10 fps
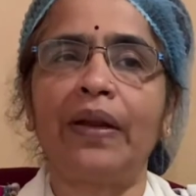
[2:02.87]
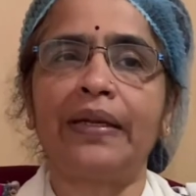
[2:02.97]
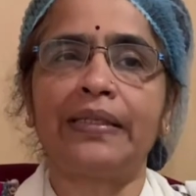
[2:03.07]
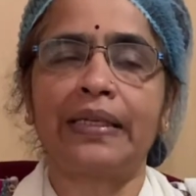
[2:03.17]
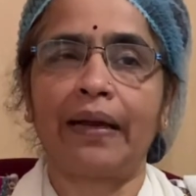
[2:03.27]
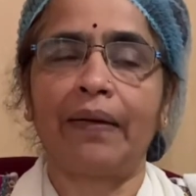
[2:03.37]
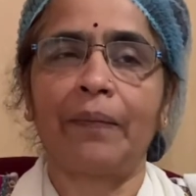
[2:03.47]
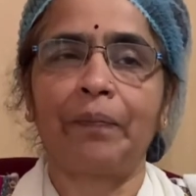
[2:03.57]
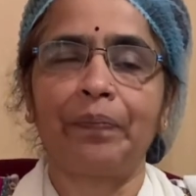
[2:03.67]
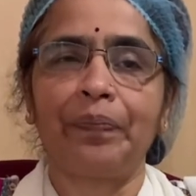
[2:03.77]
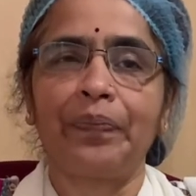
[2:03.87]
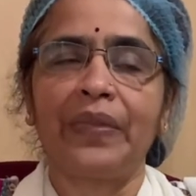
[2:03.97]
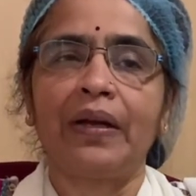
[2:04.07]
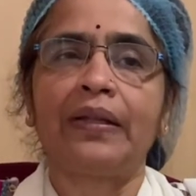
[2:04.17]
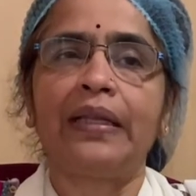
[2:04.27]
sign.
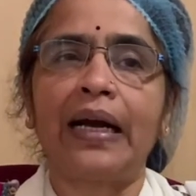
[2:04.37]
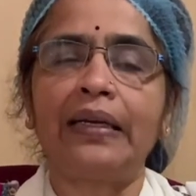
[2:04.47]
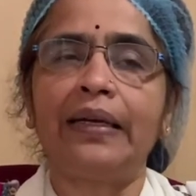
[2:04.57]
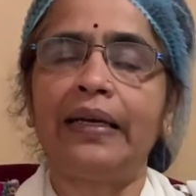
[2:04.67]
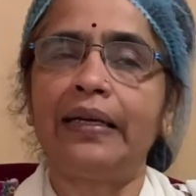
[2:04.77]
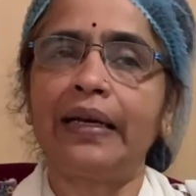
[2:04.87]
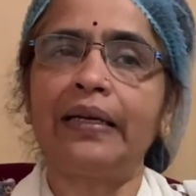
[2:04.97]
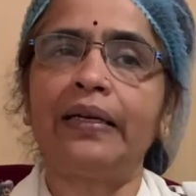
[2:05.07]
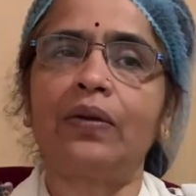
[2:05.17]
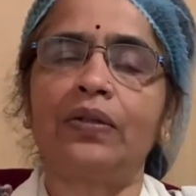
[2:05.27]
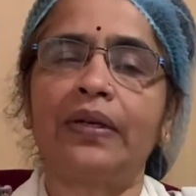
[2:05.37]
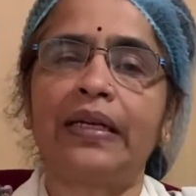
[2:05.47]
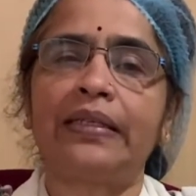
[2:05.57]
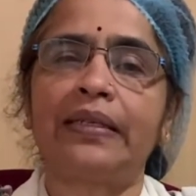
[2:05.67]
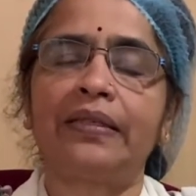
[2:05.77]
That indirectly also
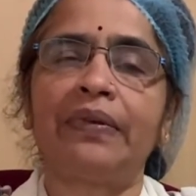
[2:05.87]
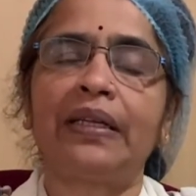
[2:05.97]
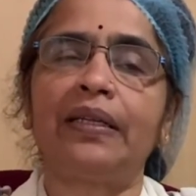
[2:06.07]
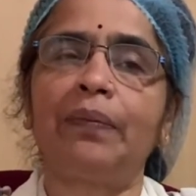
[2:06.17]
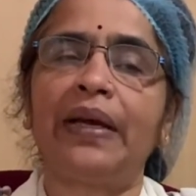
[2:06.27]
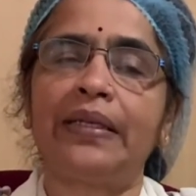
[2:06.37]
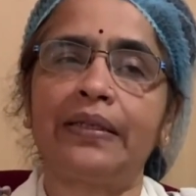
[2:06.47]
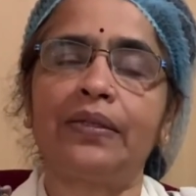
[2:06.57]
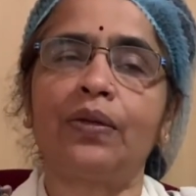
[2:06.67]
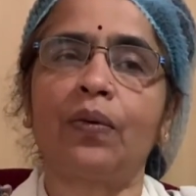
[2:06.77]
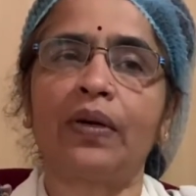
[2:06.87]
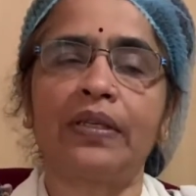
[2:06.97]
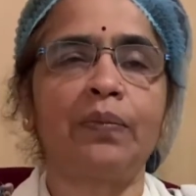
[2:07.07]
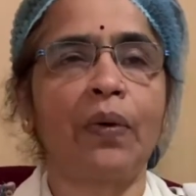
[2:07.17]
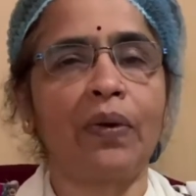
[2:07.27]
tells us whether the patient's stroke
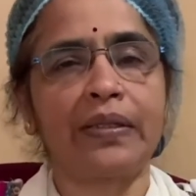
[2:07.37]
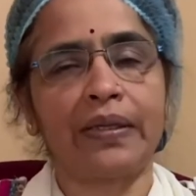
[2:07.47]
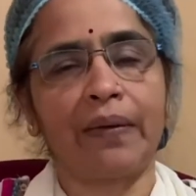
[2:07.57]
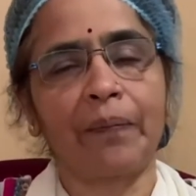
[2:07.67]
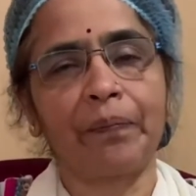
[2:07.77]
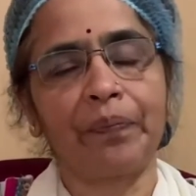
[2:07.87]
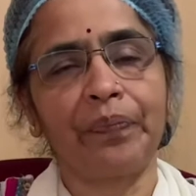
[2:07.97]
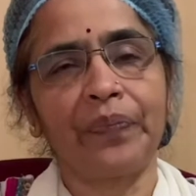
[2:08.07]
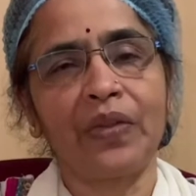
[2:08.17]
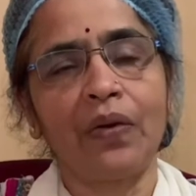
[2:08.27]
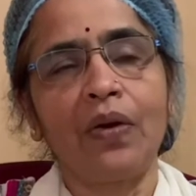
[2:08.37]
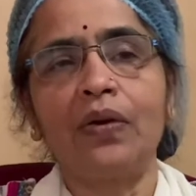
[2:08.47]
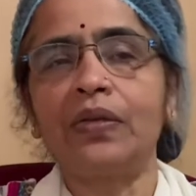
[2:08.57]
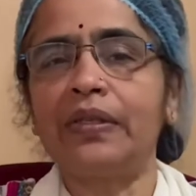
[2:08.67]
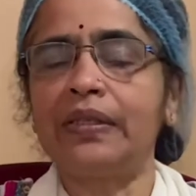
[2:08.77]
is progressing.
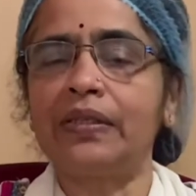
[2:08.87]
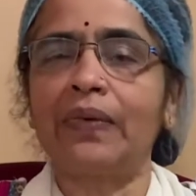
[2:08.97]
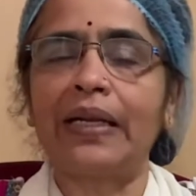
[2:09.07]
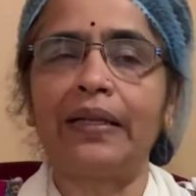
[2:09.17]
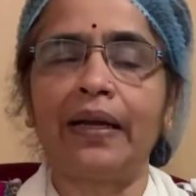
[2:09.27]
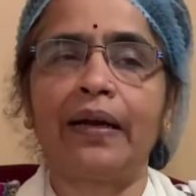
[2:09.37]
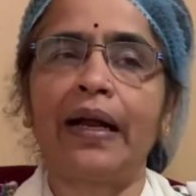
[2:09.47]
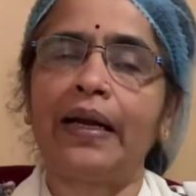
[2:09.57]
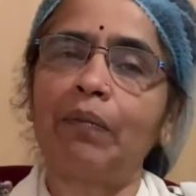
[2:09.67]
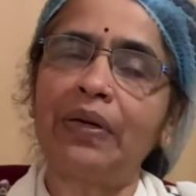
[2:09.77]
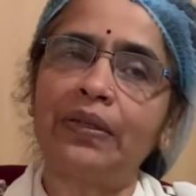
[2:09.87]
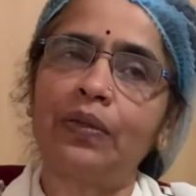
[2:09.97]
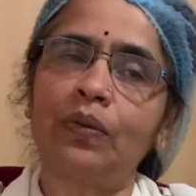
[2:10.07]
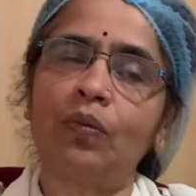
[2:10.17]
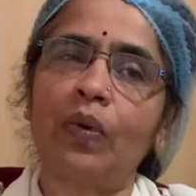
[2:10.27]
So this is one thing. And number two,
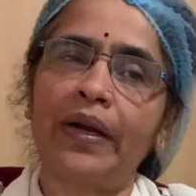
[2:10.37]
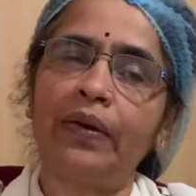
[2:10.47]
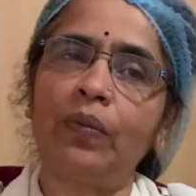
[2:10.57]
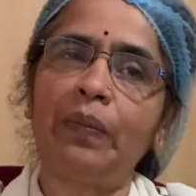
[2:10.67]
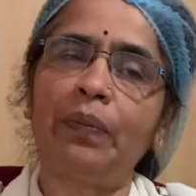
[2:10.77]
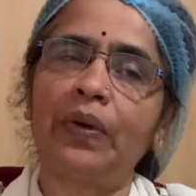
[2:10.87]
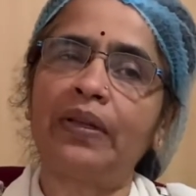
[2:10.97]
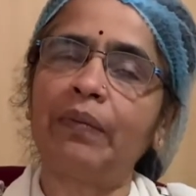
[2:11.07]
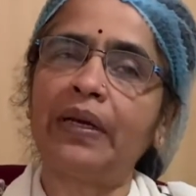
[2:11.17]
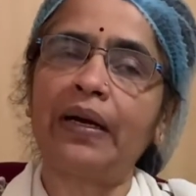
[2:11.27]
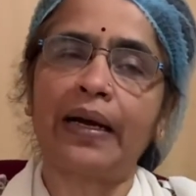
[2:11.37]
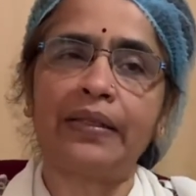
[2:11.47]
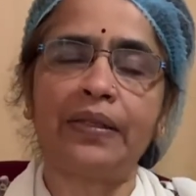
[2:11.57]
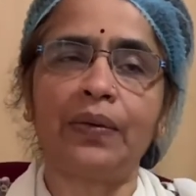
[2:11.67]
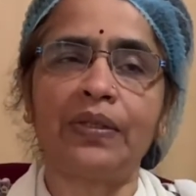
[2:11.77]
why do we put them in
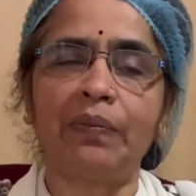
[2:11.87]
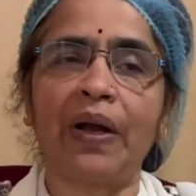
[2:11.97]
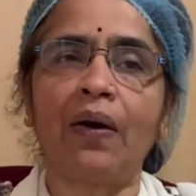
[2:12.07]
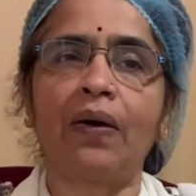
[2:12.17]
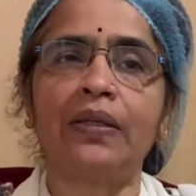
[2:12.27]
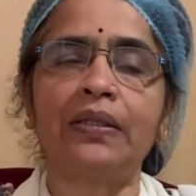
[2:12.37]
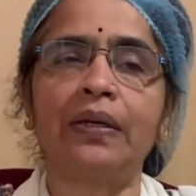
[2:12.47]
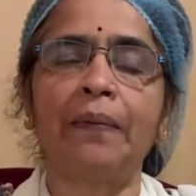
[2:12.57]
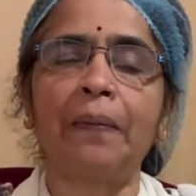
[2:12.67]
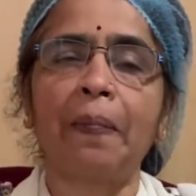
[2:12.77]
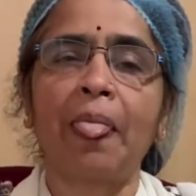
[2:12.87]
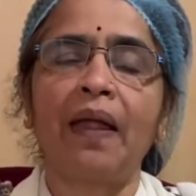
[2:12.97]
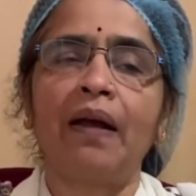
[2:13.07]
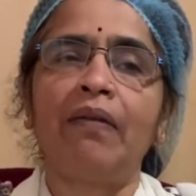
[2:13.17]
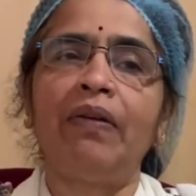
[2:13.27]
ICU is because
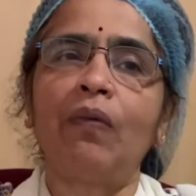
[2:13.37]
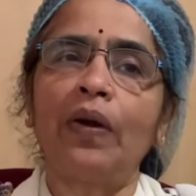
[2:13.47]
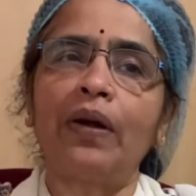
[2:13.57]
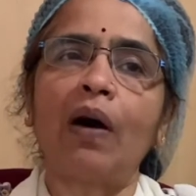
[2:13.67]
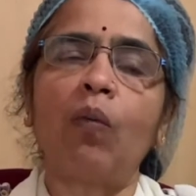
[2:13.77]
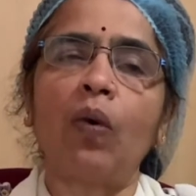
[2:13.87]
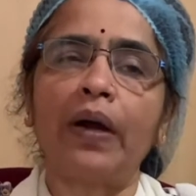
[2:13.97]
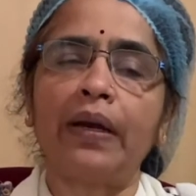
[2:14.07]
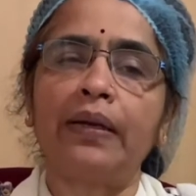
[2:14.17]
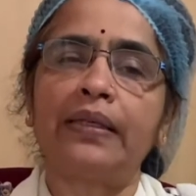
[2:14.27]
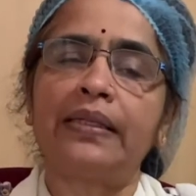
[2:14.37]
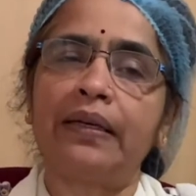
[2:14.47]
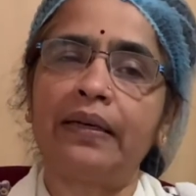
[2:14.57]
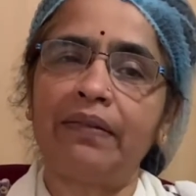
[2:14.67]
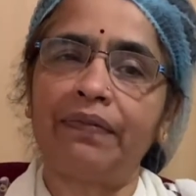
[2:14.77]
we want to avoid
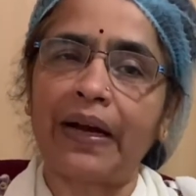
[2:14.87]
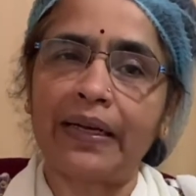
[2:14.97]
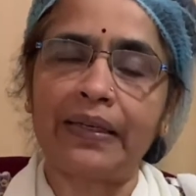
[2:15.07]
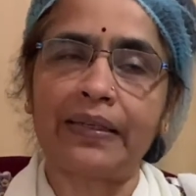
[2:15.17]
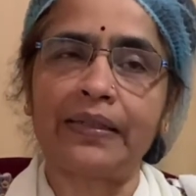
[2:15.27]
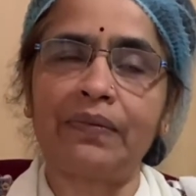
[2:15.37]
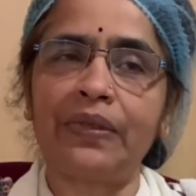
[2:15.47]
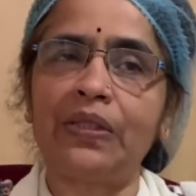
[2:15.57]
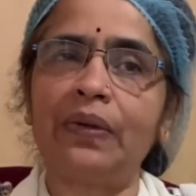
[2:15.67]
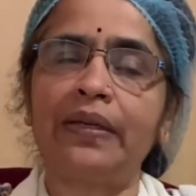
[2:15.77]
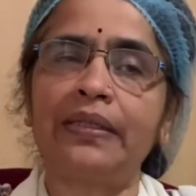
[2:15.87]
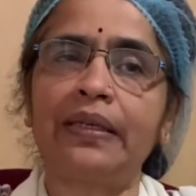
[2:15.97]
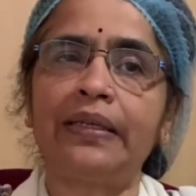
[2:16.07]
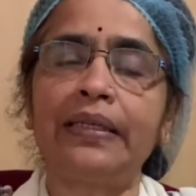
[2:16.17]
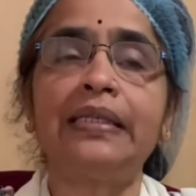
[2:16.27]
certain factors which will
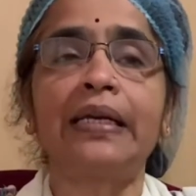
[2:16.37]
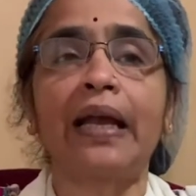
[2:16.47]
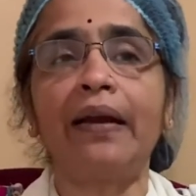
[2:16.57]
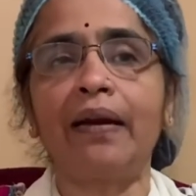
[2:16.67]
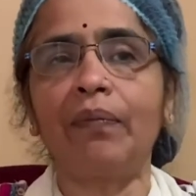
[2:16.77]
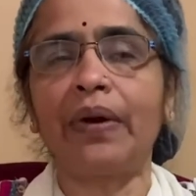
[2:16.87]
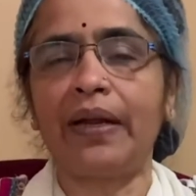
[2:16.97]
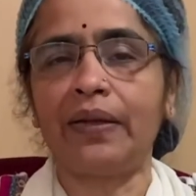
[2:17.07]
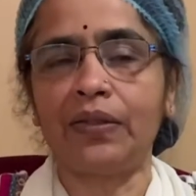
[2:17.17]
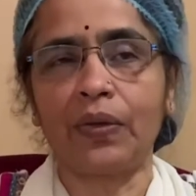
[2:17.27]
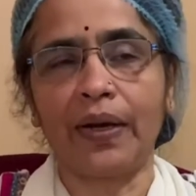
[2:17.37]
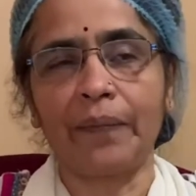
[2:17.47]
result in secondary brain injury.